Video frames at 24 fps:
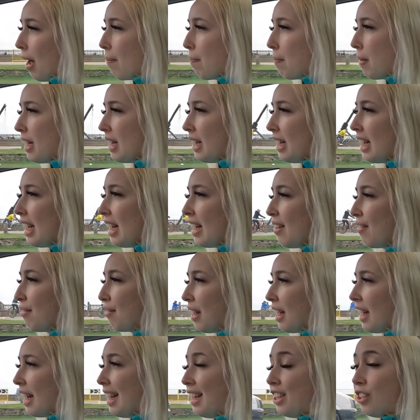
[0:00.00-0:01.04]
I believe
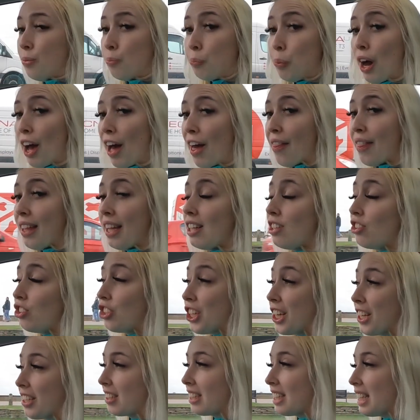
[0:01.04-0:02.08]
in Worthing
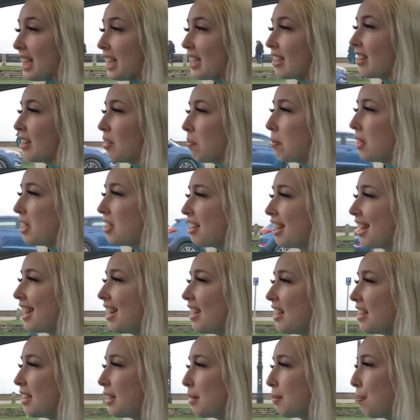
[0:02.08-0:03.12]
Just Eat's the
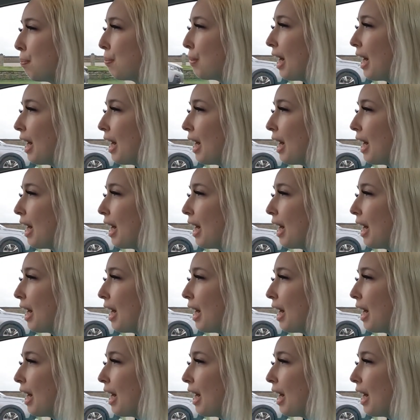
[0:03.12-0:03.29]
busiest,